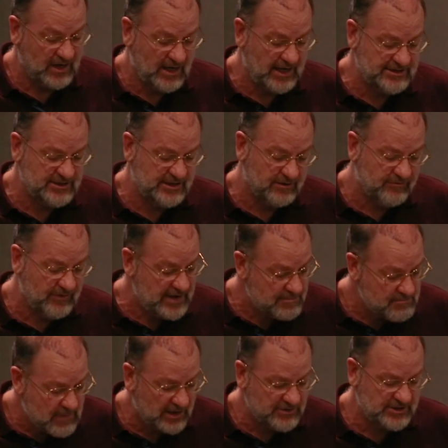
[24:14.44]
classic, in
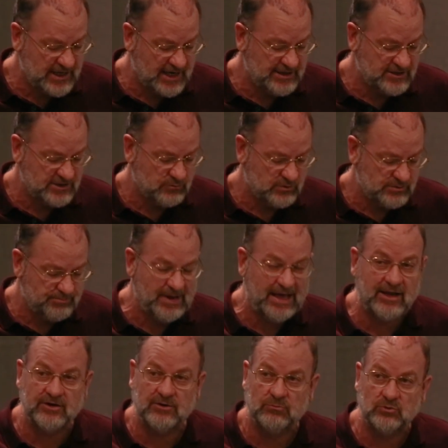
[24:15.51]
most cases, was
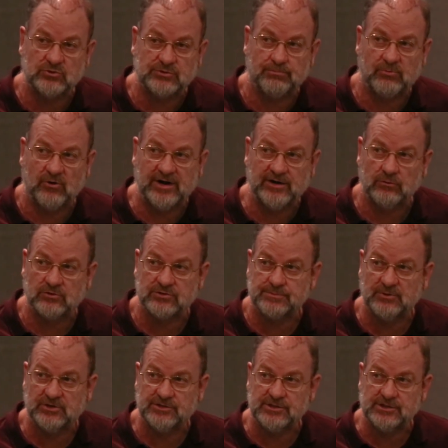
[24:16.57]
palatable to perennial
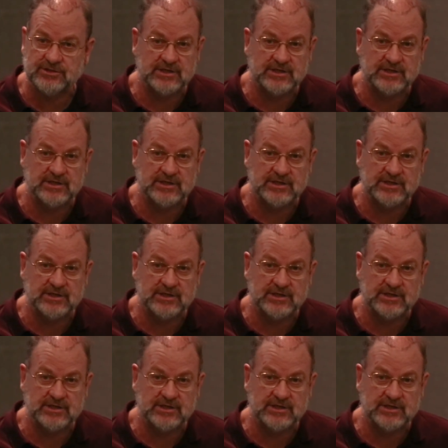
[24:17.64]
species.